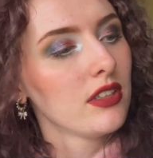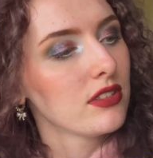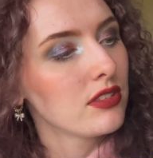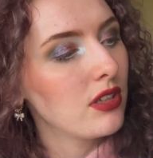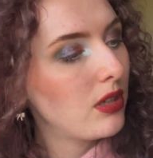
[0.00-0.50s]

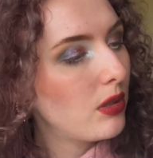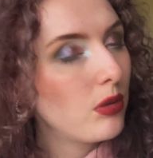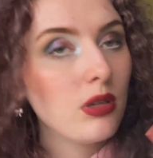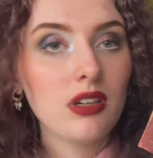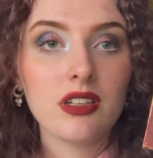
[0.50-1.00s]
So
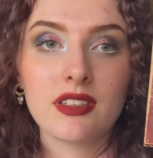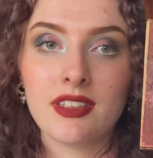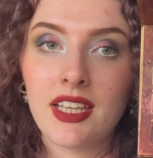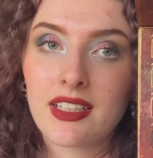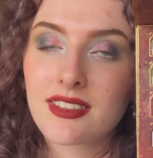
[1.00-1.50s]

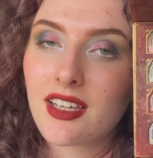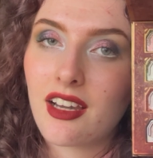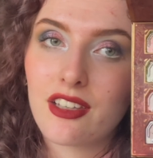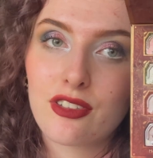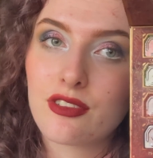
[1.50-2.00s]
that's
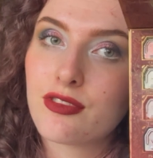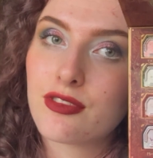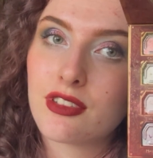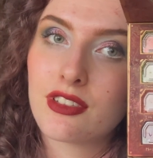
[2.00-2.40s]
kind of